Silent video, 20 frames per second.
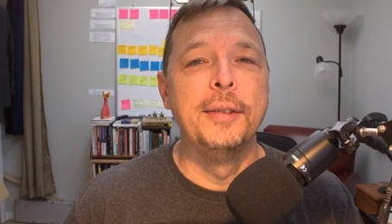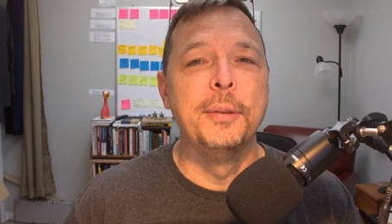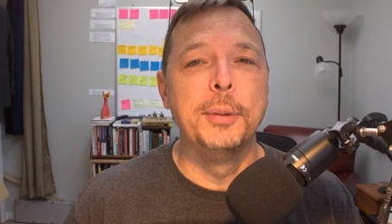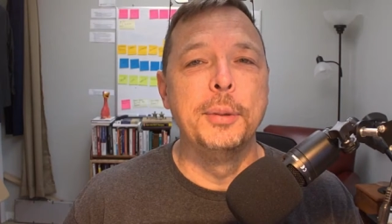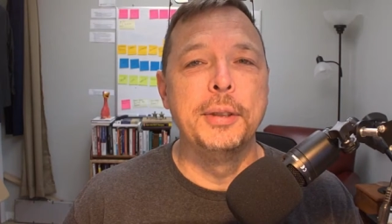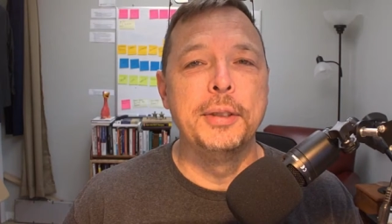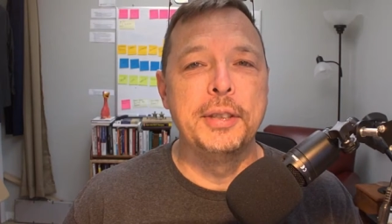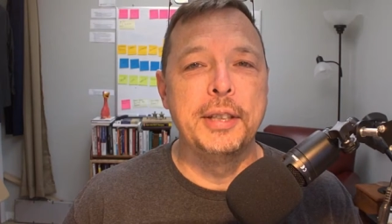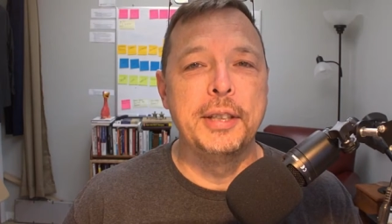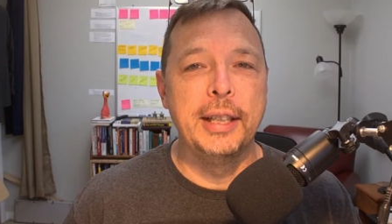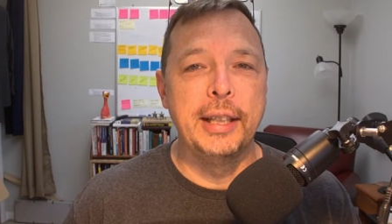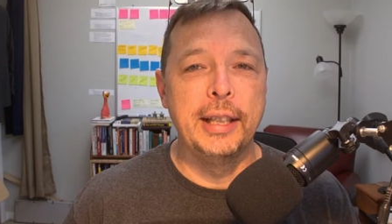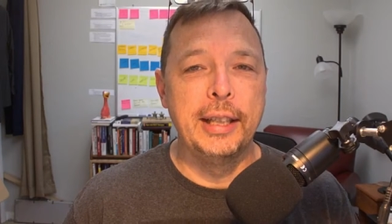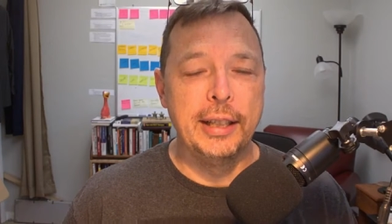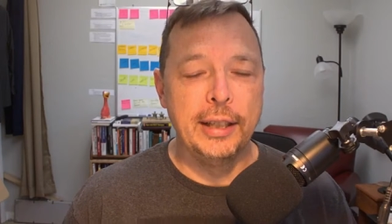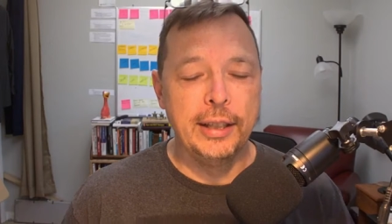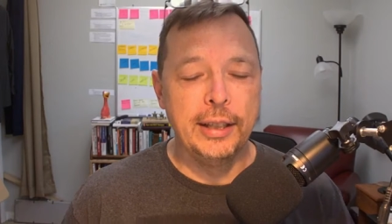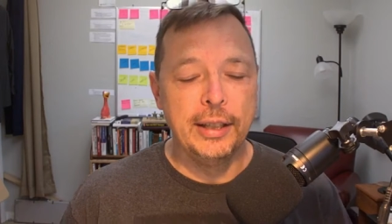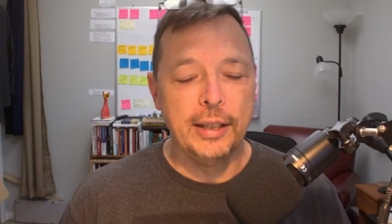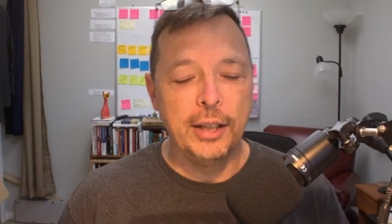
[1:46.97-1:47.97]
We'll
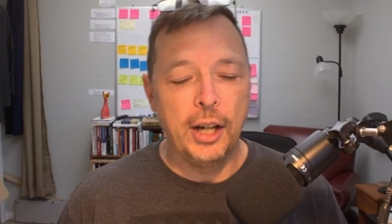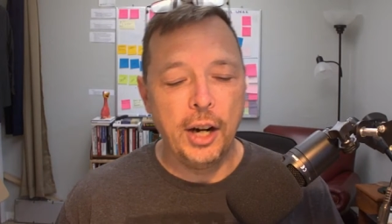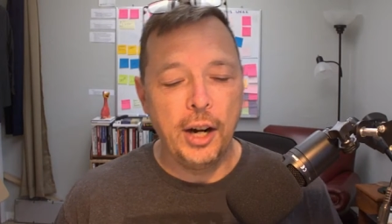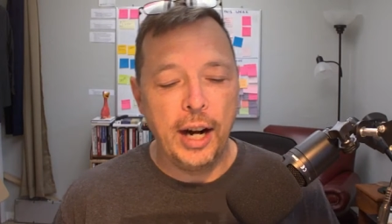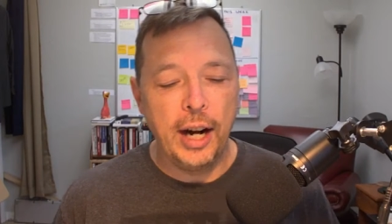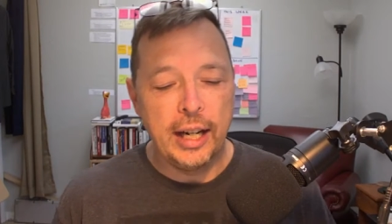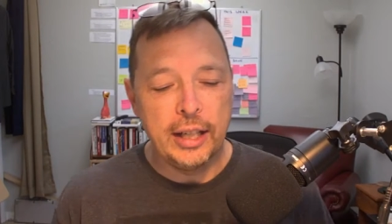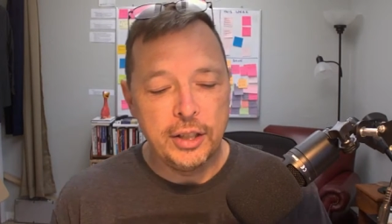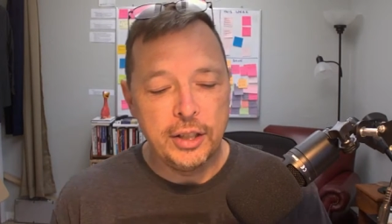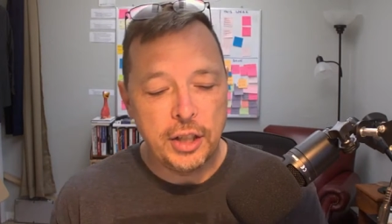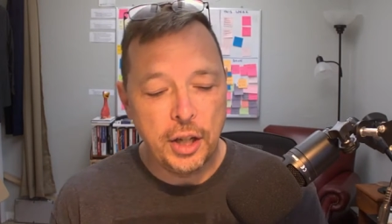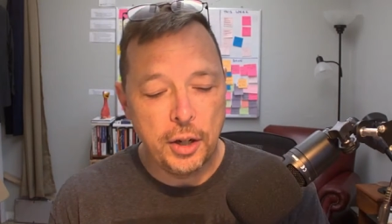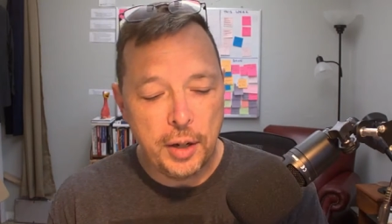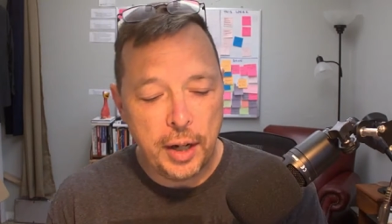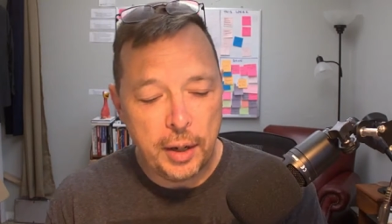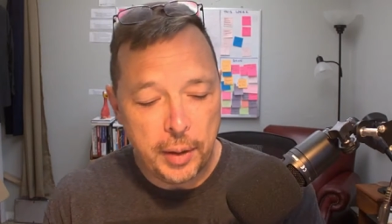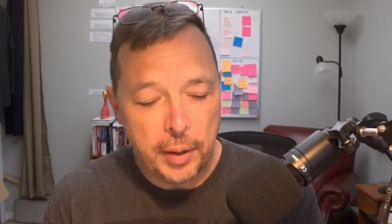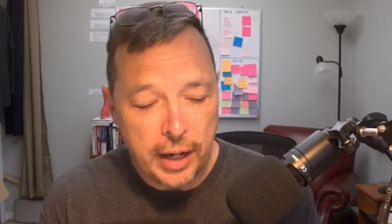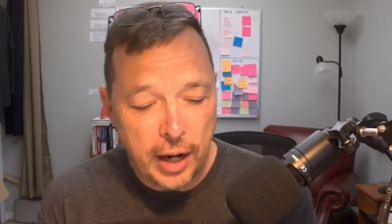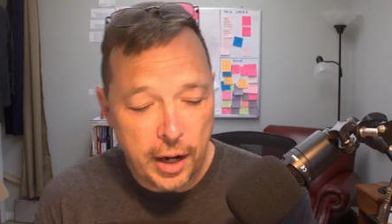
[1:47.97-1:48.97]
see. All right. So
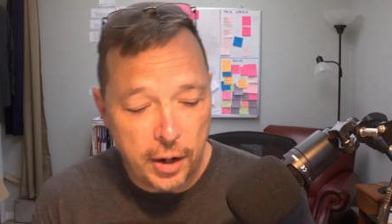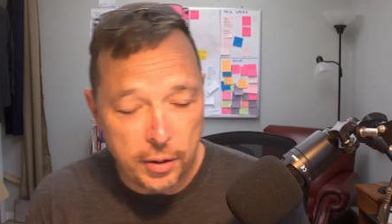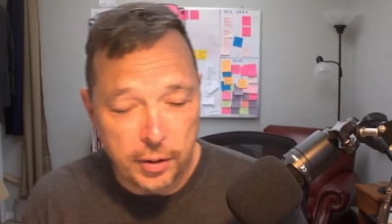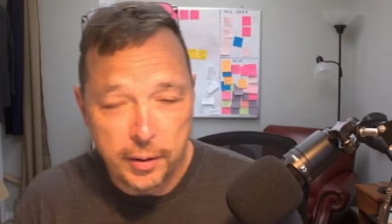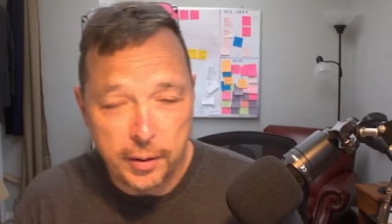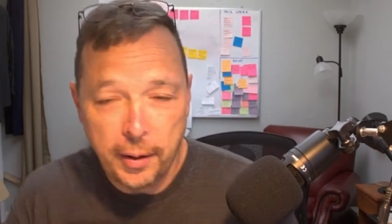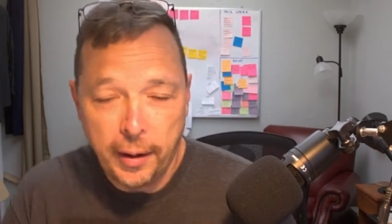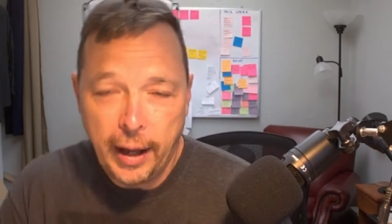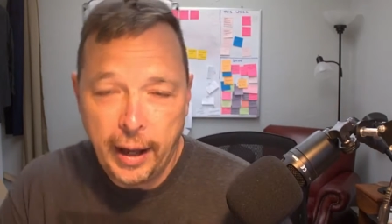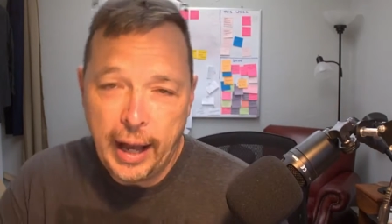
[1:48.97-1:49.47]
here we go.